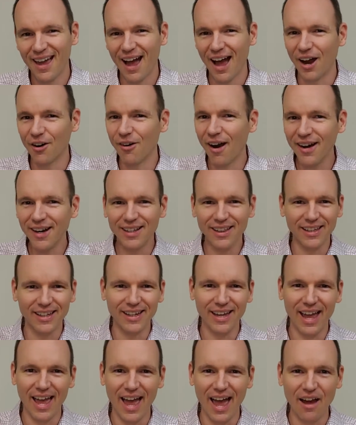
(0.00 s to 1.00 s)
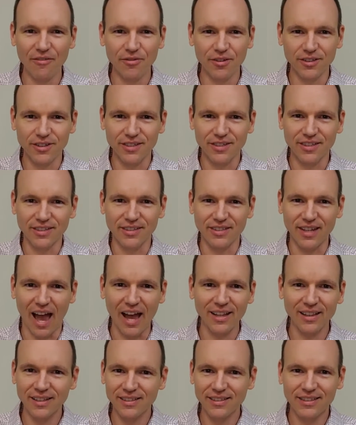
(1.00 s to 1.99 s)
Ironically, efforts to
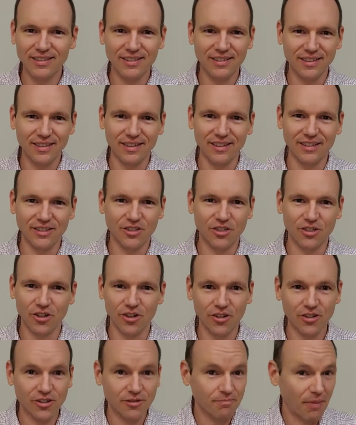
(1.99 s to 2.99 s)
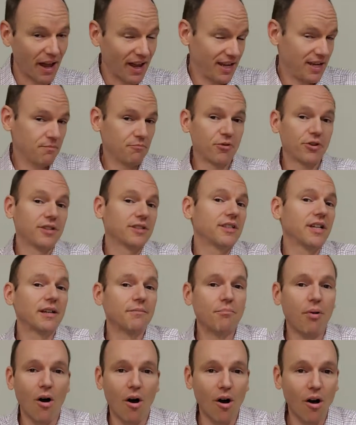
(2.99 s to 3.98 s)
silence the church by
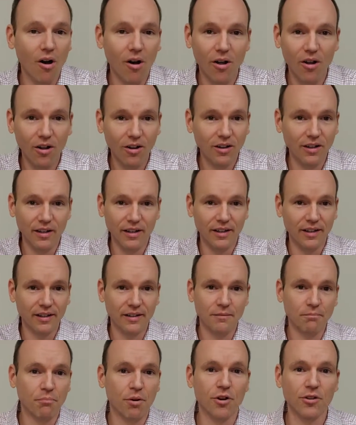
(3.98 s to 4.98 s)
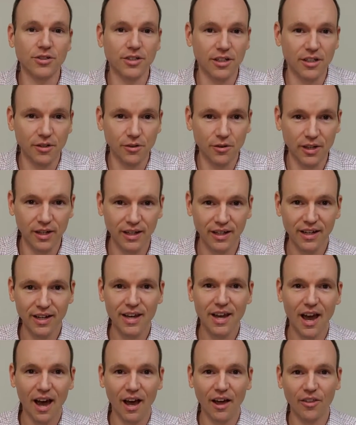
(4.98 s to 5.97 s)
imprisoning Paul and persecuting
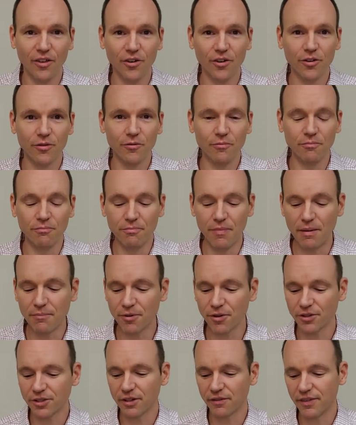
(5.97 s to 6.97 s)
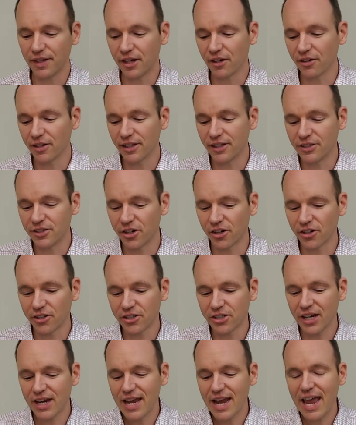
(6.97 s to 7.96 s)
other members of the early
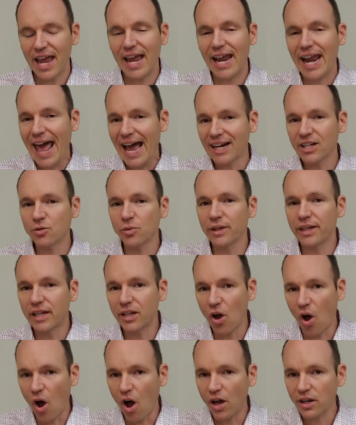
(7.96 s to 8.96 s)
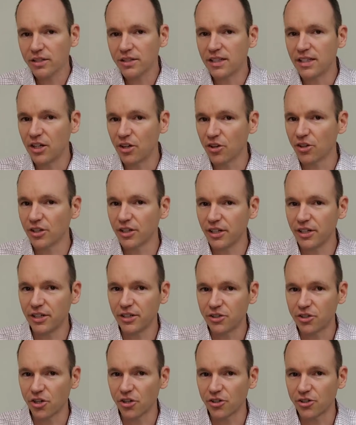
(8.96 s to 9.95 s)
church, it actually caused the early
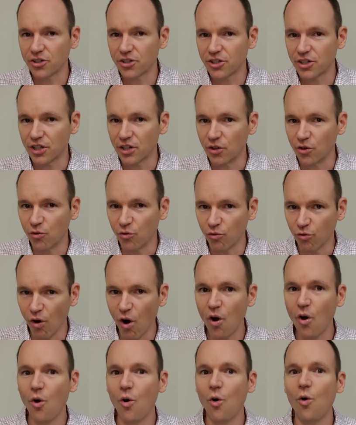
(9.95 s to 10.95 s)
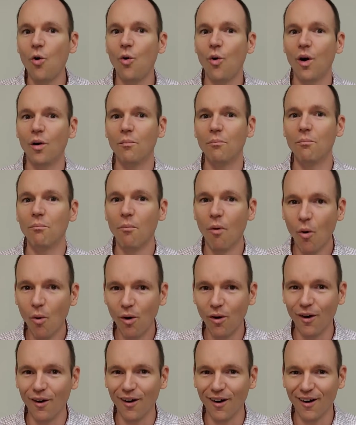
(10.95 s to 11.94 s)
church to grow
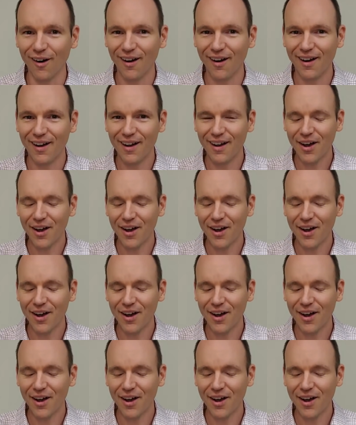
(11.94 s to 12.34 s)
more.